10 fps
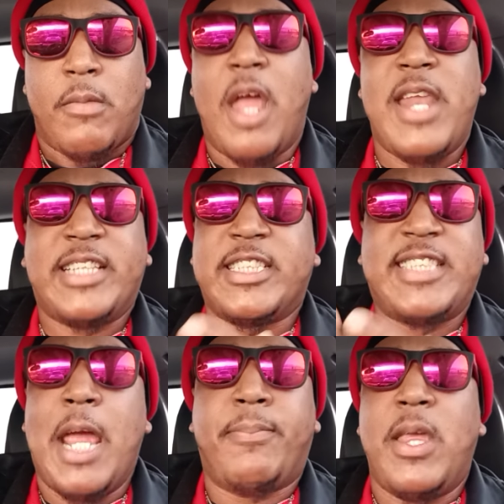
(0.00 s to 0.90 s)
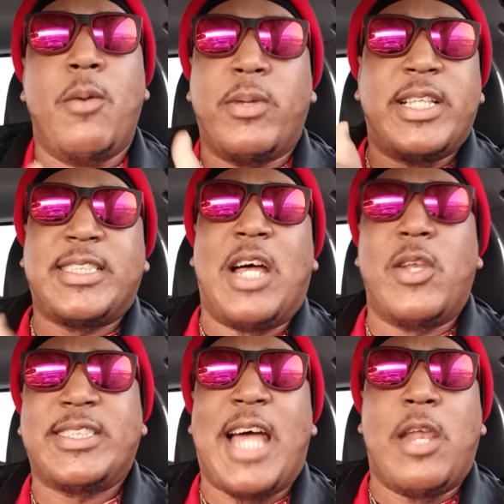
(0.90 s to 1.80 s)
And that's the same thing with this
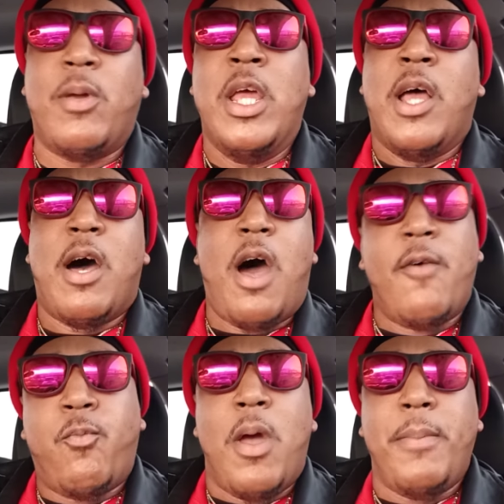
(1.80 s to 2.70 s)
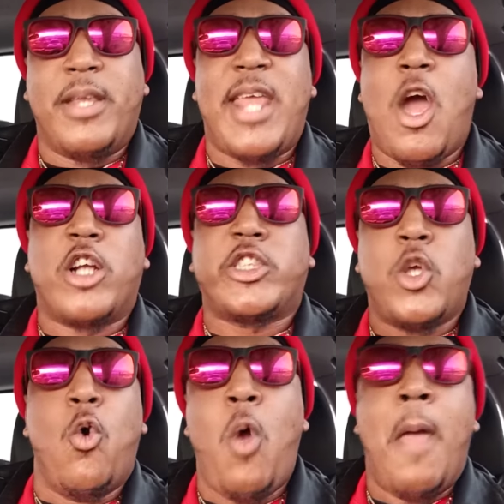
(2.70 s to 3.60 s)
on the side of, uh, of women. They are
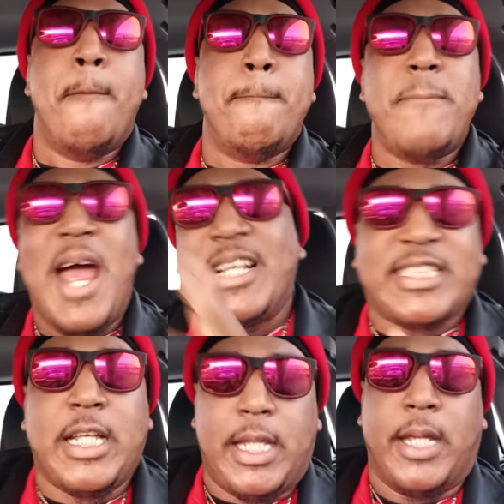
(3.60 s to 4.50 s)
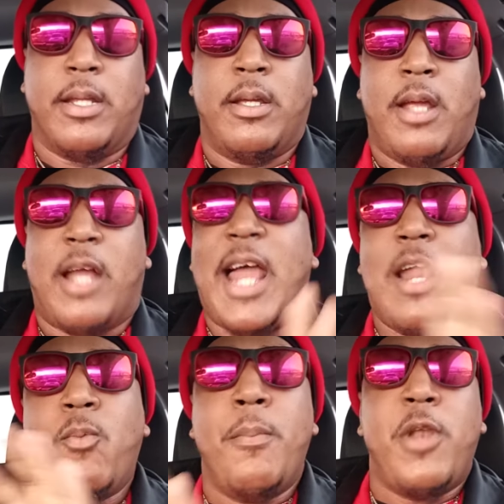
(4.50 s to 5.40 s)
too masculine. A
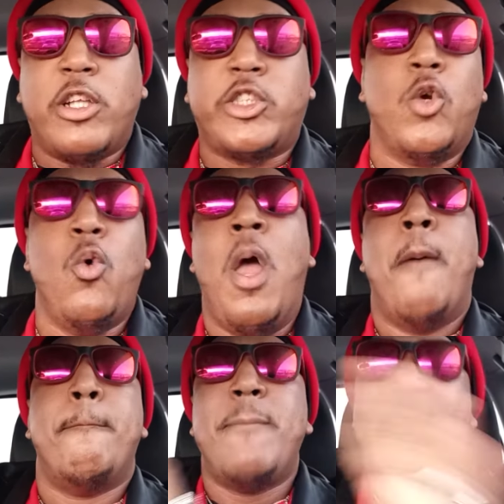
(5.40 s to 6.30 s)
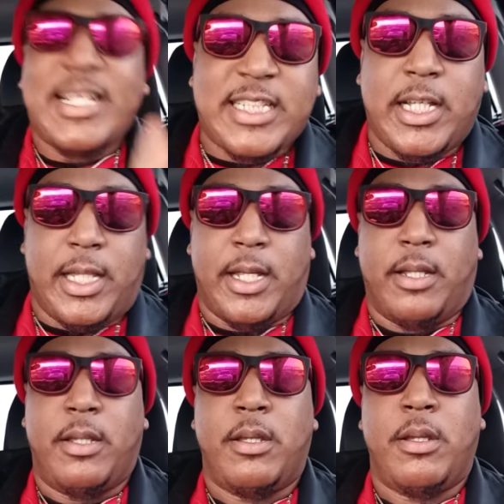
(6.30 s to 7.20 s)
lot of women are too masculine